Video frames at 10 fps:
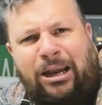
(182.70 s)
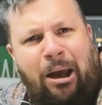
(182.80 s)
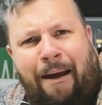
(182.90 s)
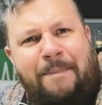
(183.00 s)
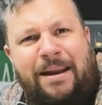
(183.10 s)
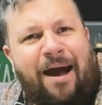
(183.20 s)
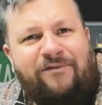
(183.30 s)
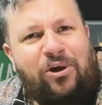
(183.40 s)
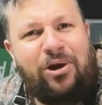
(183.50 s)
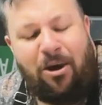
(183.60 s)
I mean, I've
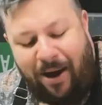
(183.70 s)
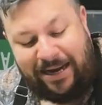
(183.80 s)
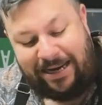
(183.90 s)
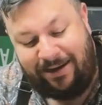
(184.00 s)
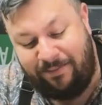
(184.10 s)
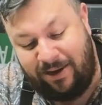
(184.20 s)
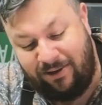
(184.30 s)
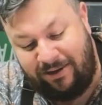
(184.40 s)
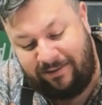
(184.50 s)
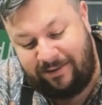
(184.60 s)
got no idea, to be
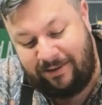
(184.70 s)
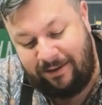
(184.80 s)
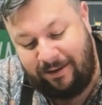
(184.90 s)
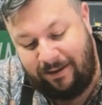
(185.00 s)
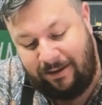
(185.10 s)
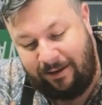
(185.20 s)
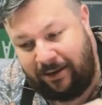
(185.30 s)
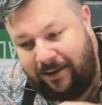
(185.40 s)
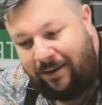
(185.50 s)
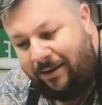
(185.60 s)
honest.
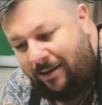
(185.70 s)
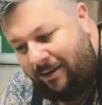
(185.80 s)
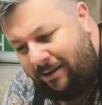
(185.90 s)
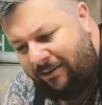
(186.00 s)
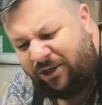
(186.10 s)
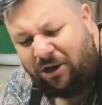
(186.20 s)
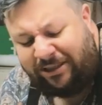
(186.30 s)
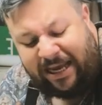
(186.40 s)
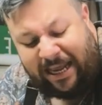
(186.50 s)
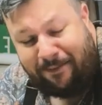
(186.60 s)
Don't
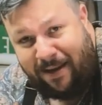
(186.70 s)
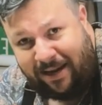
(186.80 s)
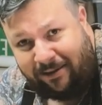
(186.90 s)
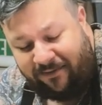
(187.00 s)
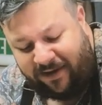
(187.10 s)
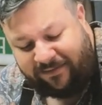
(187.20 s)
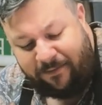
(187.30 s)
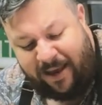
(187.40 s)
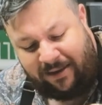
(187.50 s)
take any medical advice from me.